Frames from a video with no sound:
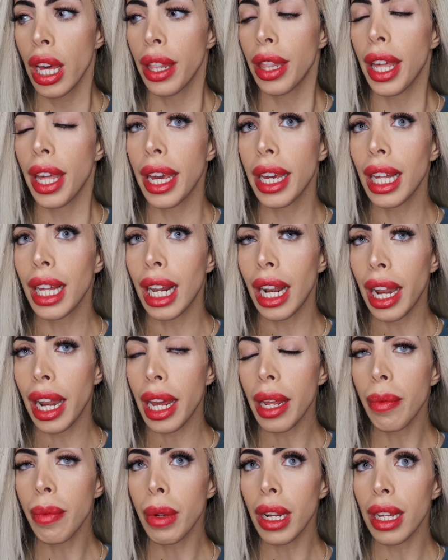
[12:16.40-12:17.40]
They
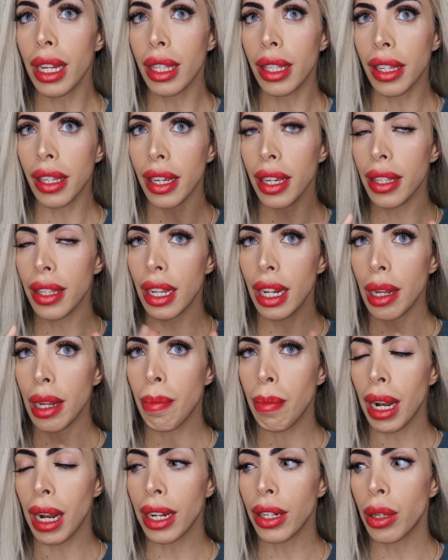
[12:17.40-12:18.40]
claim that it's easily
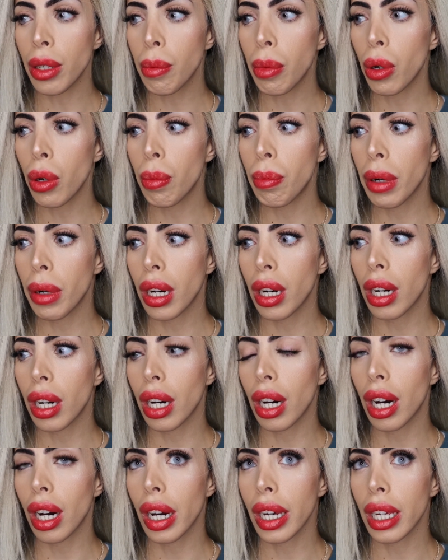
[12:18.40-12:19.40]
blendable, but
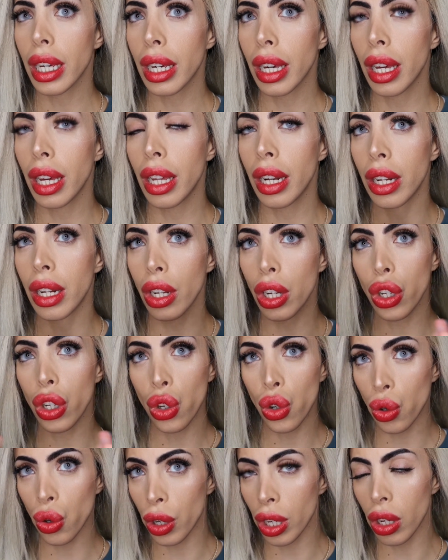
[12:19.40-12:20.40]
I can
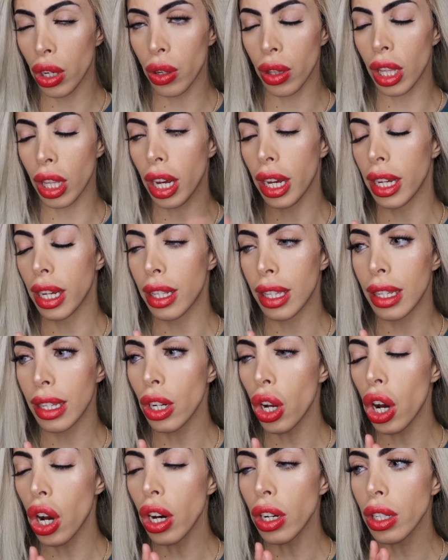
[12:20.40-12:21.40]
assure you that it's
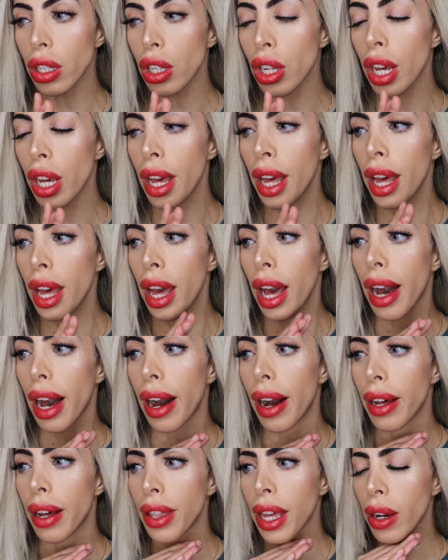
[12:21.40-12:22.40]
not.
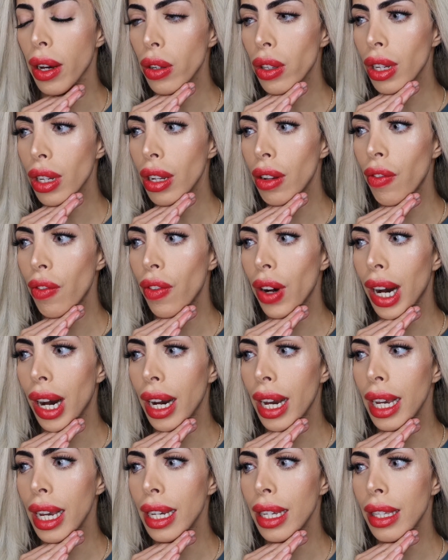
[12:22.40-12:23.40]
They also
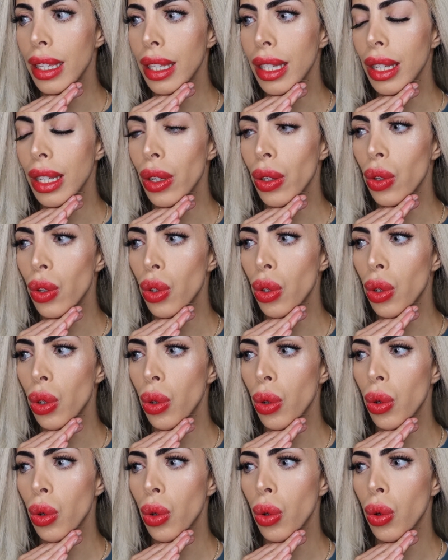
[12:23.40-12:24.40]
advise you
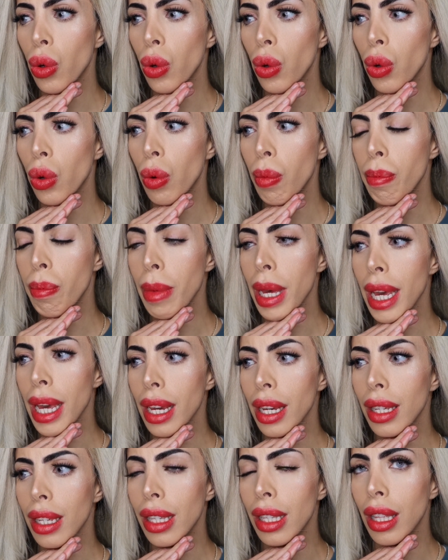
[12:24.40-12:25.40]
to
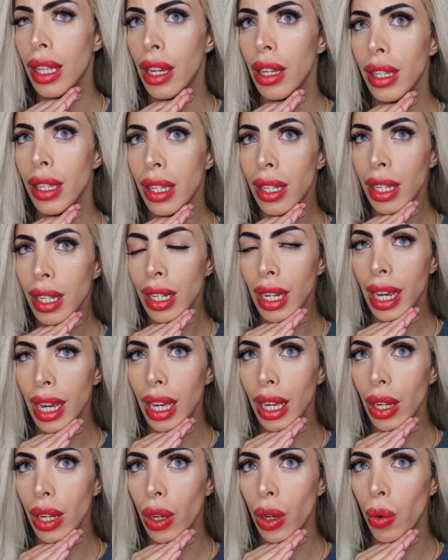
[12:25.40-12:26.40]
mix the
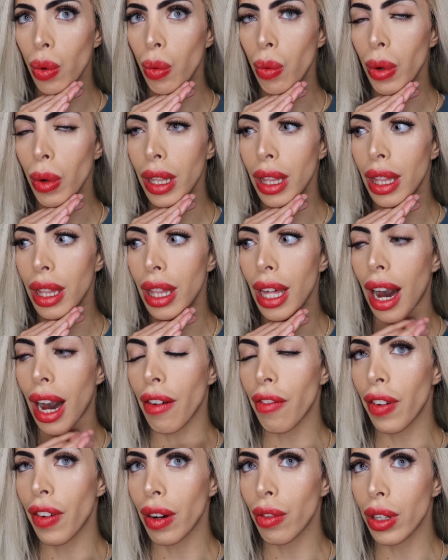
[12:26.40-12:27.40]
stick with
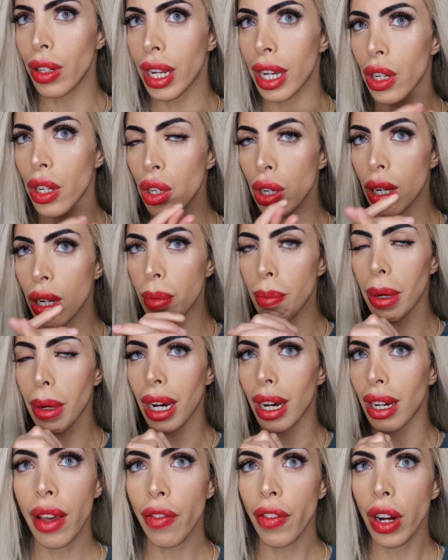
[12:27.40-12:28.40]
that foundation, but
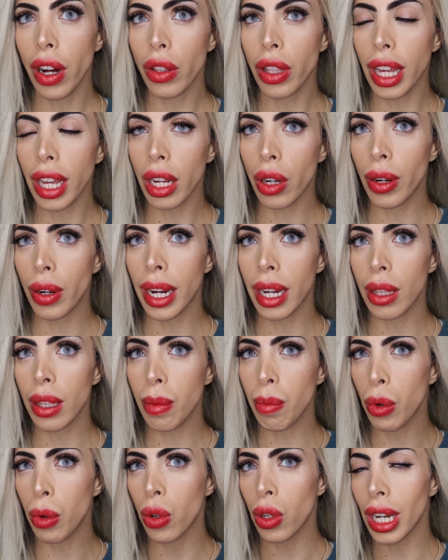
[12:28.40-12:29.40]
I felt that it
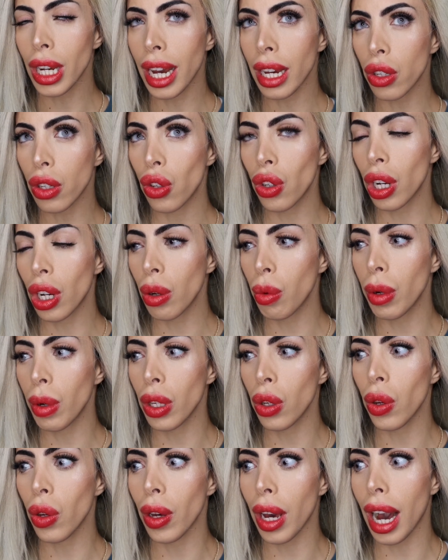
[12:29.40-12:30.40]
creates more texture
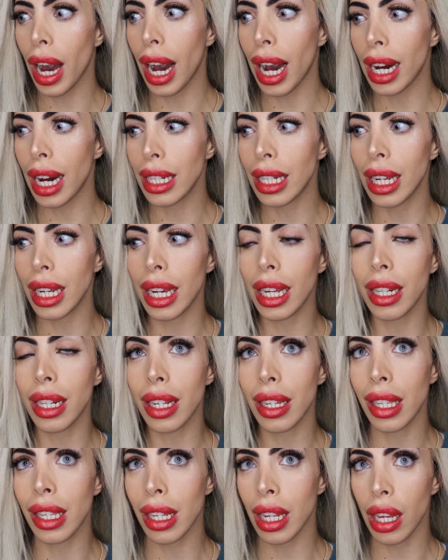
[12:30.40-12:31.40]
when you add in
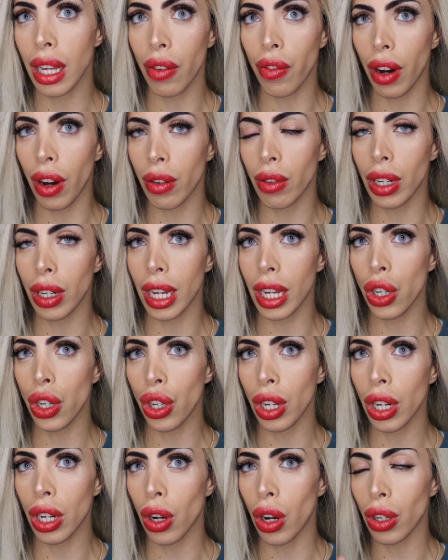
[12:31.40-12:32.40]
the stick
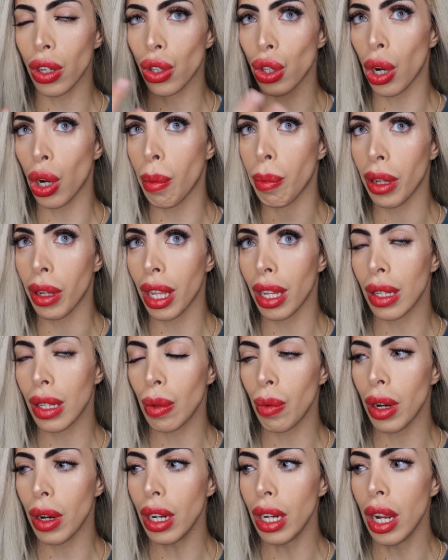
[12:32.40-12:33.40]
foundation on top of
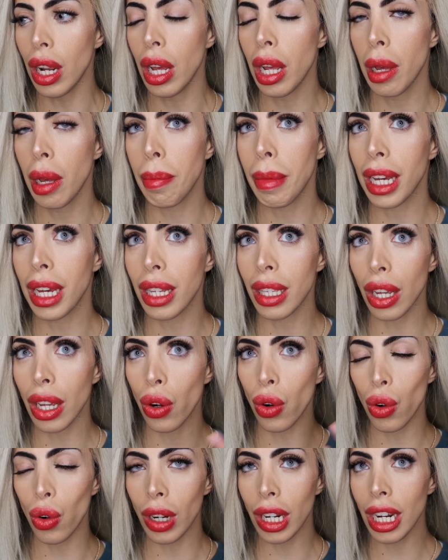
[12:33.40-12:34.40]
this one, because it
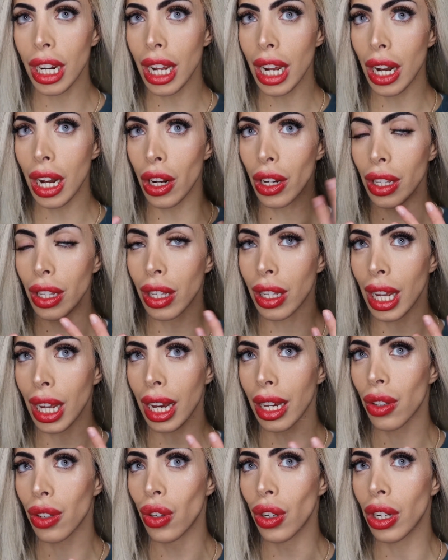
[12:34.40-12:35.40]
already looks
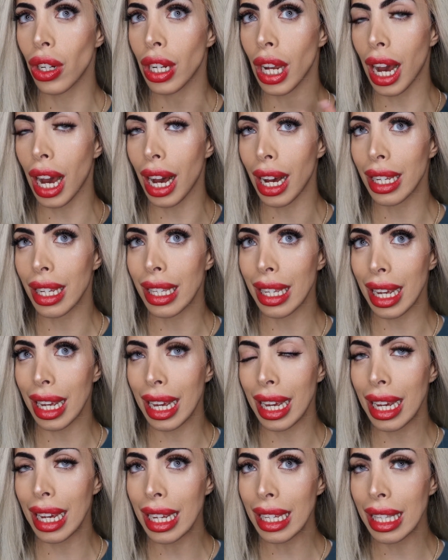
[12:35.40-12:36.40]
textured as
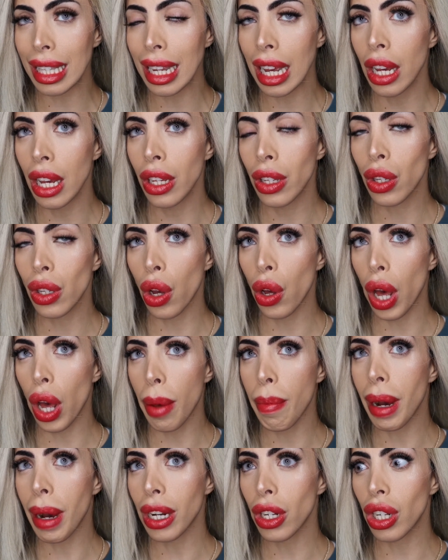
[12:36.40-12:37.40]
is. So
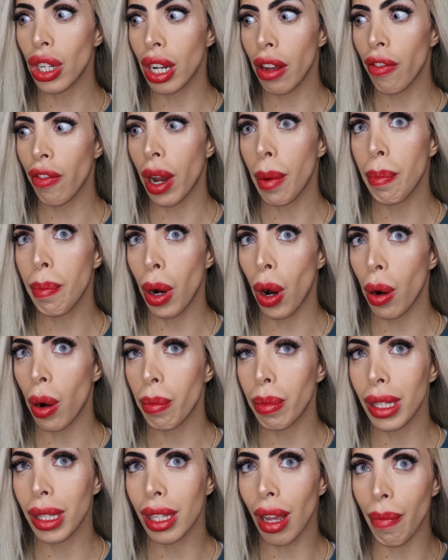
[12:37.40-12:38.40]
imagine if I
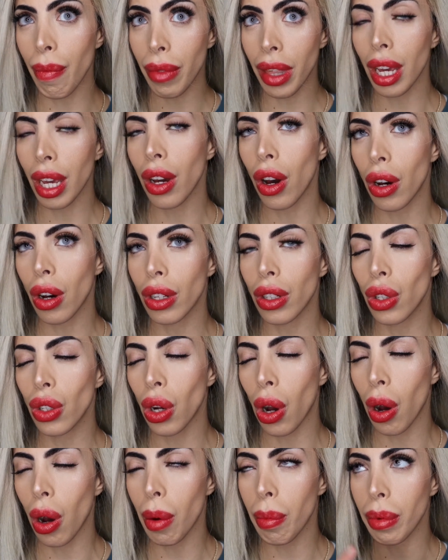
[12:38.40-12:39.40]
pop something on
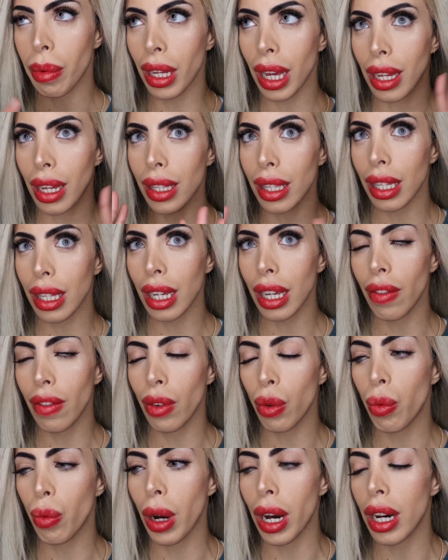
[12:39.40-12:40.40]
top, it gets
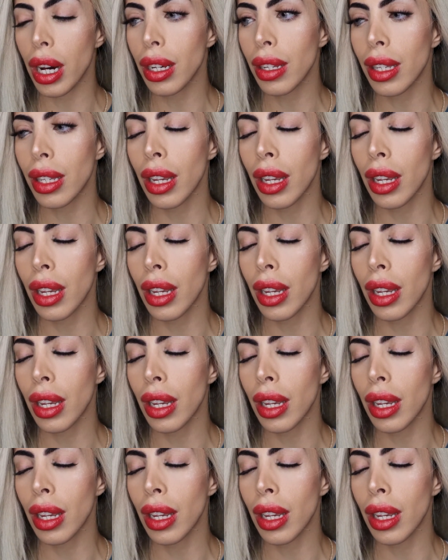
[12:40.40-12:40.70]
even worse.